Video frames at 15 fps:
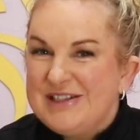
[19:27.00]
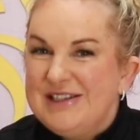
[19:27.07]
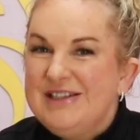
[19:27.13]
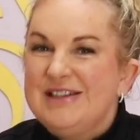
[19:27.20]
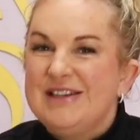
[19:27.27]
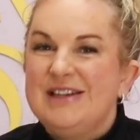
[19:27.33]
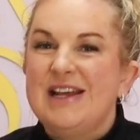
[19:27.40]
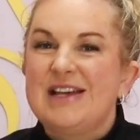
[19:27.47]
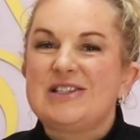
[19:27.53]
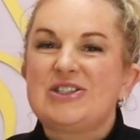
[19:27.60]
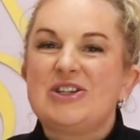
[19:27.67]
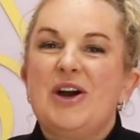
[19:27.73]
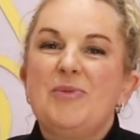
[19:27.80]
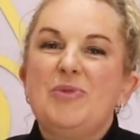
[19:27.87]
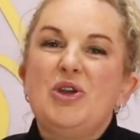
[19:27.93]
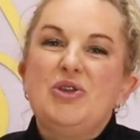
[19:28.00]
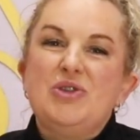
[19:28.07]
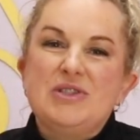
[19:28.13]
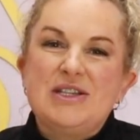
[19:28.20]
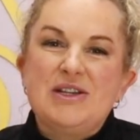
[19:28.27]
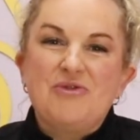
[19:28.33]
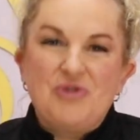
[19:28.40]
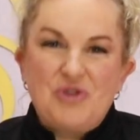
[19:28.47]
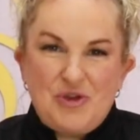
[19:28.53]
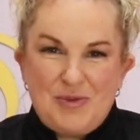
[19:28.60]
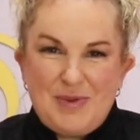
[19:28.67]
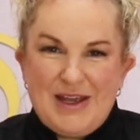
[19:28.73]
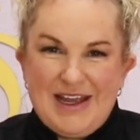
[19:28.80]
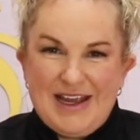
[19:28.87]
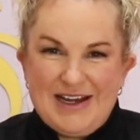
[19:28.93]
it next time you're using
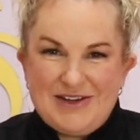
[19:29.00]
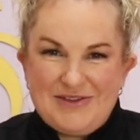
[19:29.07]
ruby in